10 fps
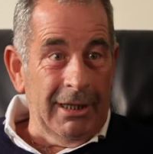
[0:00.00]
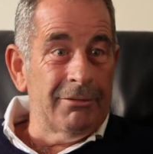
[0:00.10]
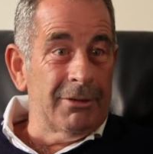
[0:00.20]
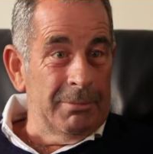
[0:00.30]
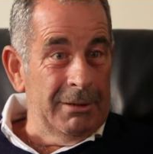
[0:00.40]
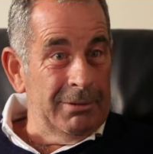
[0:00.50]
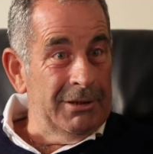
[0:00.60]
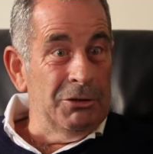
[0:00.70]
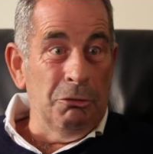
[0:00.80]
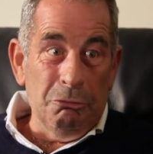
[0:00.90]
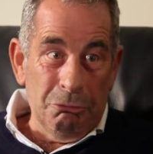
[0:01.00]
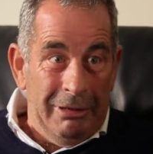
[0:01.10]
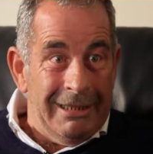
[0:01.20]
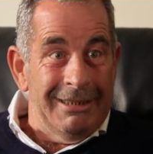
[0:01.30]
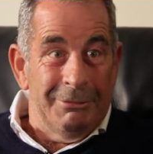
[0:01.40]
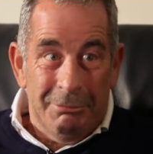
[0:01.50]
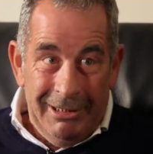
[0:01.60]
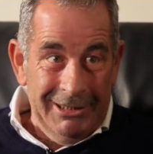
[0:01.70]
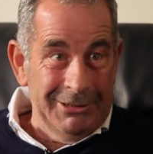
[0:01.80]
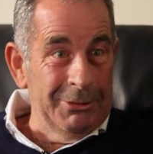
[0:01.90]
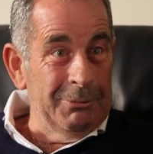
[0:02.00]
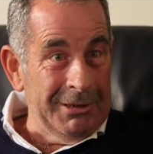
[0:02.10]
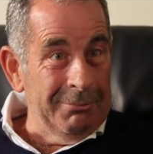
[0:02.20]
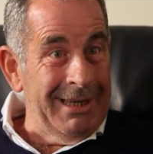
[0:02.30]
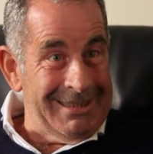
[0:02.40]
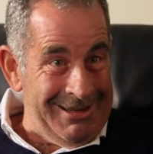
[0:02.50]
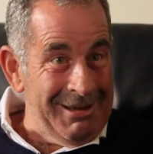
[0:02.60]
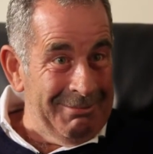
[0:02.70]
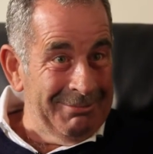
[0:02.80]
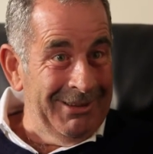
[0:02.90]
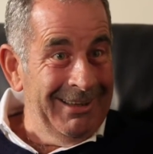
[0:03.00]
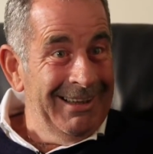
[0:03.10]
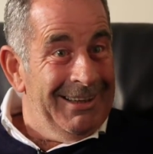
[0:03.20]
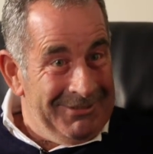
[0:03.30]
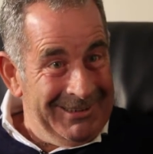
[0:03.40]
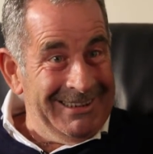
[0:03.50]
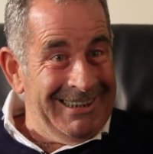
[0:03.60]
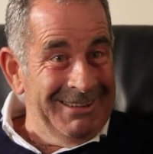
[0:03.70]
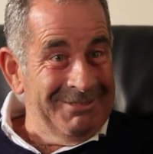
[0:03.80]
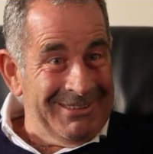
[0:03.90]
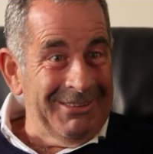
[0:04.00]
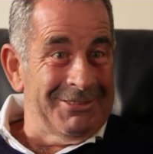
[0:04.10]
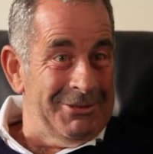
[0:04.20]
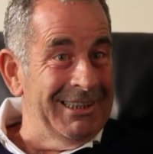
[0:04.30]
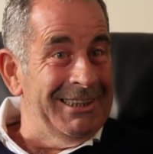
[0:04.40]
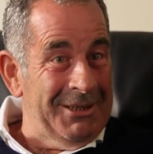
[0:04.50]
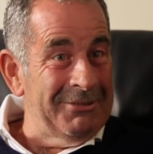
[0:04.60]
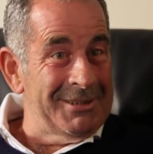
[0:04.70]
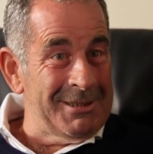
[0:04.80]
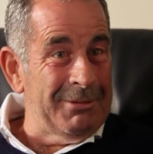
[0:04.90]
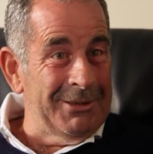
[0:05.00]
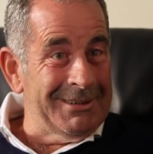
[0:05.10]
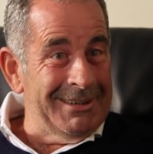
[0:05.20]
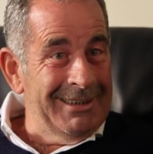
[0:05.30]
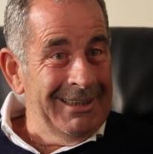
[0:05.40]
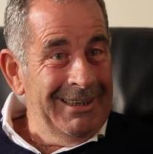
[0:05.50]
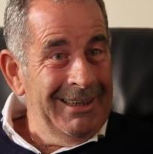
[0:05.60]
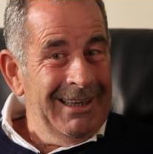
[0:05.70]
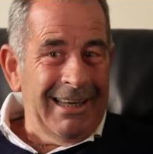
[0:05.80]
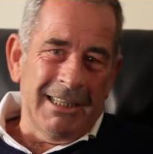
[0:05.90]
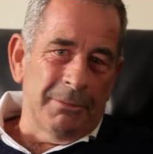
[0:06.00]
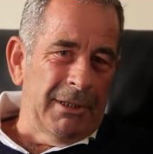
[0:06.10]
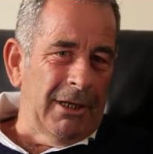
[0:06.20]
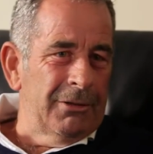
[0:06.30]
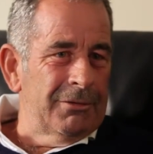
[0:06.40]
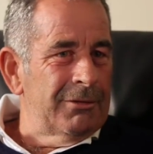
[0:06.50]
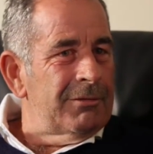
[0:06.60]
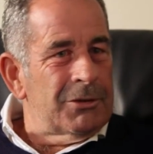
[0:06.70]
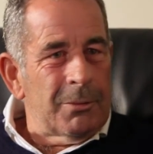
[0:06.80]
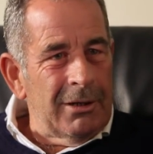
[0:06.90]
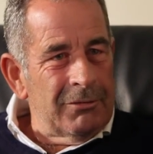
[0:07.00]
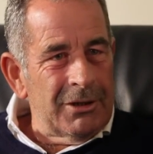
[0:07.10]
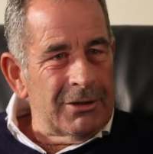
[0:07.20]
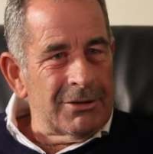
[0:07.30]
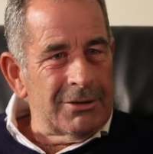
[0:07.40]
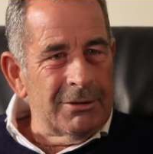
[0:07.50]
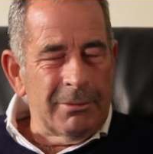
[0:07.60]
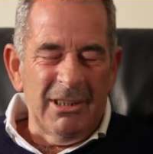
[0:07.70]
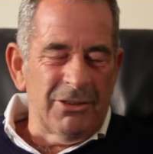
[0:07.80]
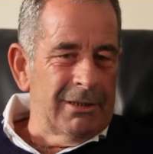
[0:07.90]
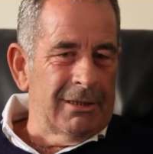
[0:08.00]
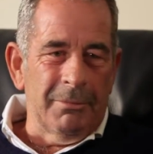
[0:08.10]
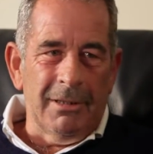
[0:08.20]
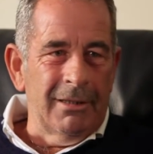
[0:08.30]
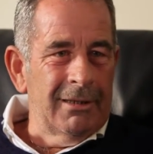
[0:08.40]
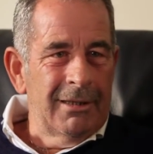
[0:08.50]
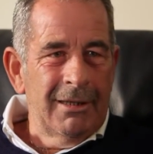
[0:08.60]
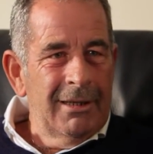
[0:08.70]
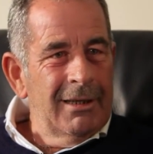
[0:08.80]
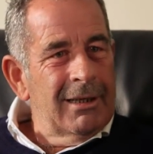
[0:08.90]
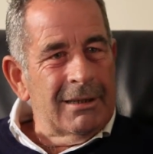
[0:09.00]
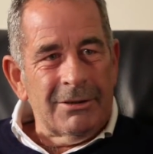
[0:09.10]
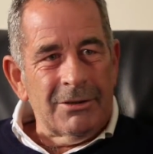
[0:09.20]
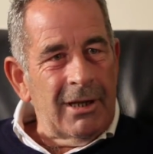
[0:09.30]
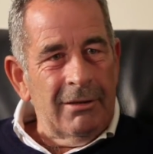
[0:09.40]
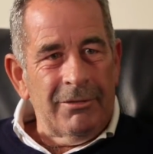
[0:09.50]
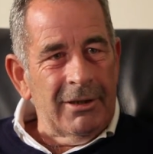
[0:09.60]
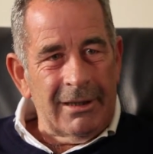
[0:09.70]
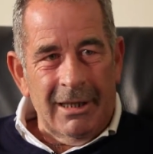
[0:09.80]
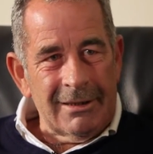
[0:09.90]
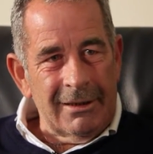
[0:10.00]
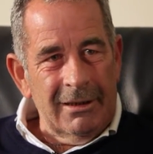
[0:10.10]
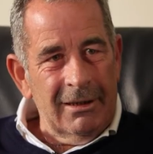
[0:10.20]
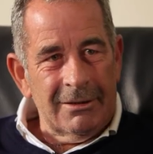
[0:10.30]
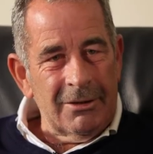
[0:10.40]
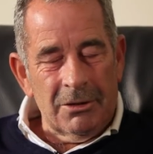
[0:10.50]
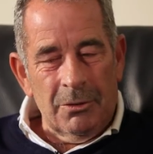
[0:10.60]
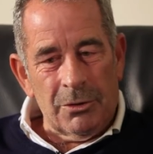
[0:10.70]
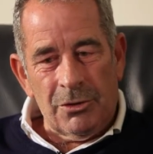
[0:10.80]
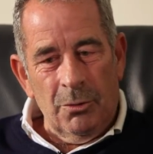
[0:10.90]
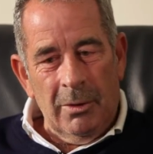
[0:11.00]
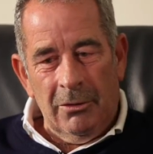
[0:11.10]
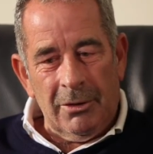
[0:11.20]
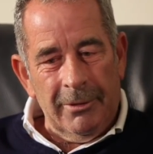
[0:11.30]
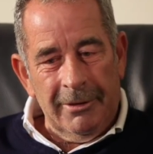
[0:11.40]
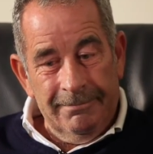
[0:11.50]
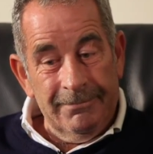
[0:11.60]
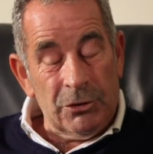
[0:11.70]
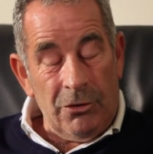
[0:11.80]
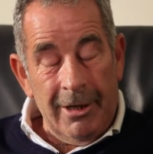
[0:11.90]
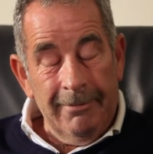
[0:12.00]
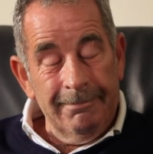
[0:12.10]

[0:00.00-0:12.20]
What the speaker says: after people, and you really, really don't want to mess up for the team. So I was really nervous about it, and I'd been out of it for 12 years too, but they treated me and Suzanne fantastically. So they were so welcoming. It was great.